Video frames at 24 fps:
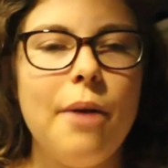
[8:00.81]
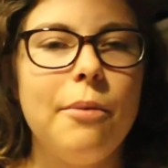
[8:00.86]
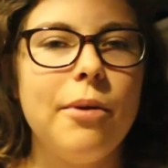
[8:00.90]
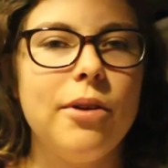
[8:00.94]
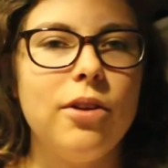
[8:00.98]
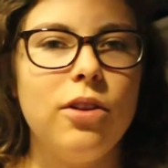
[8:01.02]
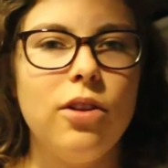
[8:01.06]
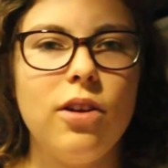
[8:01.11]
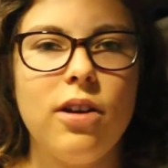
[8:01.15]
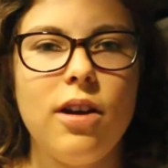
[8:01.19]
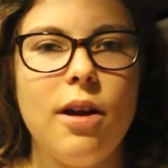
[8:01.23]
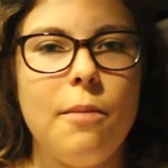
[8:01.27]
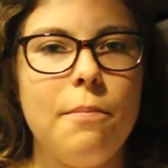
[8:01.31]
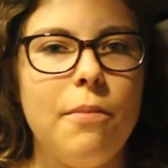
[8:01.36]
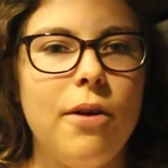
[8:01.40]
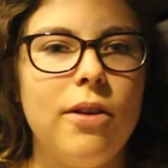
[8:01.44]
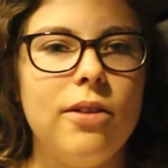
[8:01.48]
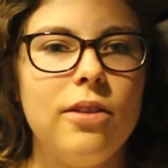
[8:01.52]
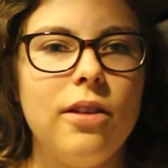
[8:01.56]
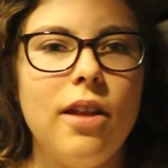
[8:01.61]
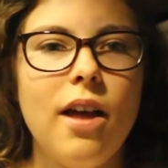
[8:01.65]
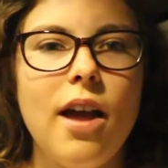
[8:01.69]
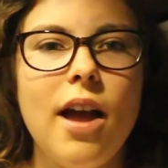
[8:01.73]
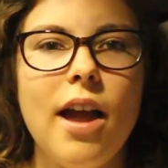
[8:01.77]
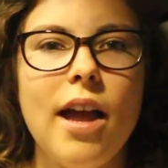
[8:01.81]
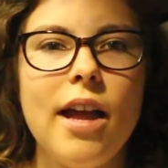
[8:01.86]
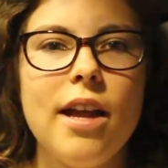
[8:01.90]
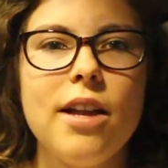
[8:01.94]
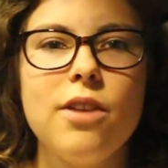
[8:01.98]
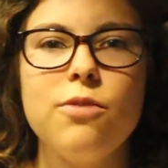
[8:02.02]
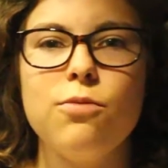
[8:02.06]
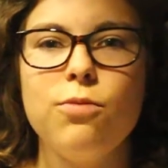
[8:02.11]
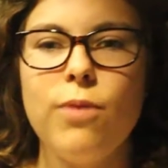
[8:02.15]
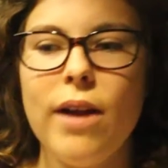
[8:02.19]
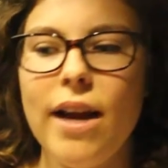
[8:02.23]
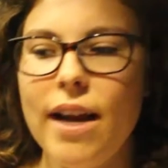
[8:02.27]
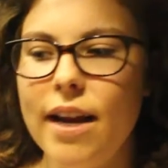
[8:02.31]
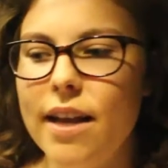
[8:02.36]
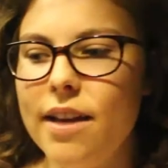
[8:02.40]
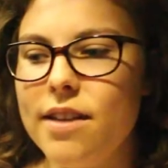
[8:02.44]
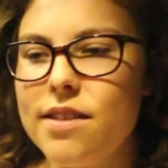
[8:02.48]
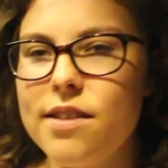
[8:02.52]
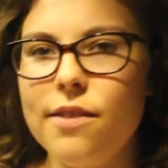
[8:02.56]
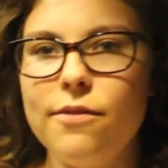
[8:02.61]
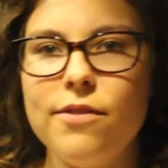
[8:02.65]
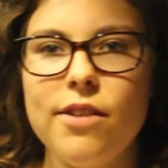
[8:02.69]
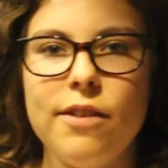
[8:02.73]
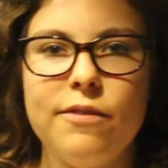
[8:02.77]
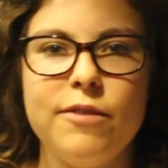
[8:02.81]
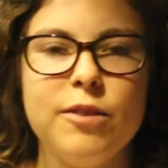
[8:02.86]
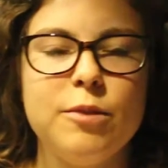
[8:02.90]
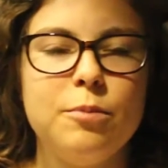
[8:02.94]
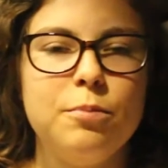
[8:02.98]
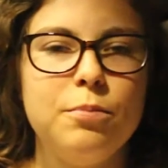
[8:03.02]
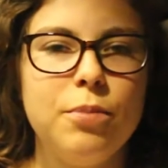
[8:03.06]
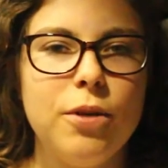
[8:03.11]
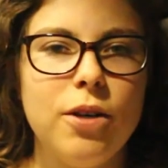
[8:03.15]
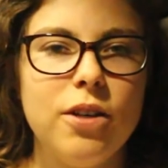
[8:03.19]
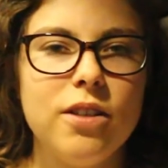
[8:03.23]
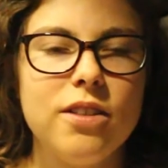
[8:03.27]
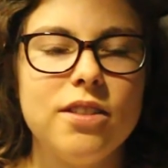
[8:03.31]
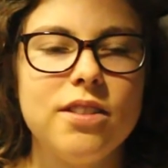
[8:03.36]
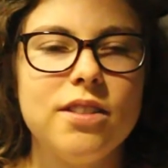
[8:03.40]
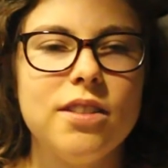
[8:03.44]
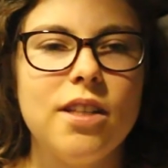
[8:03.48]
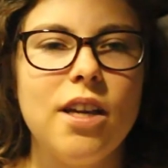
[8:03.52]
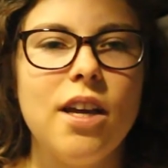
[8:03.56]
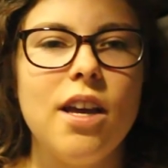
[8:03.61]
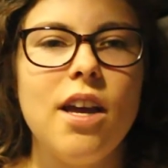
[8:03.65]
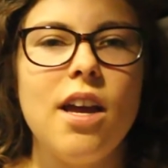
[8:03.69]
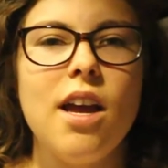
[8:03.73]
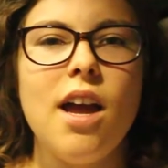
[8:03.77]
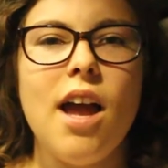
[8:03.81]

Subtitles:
I would look up online ratings of different books,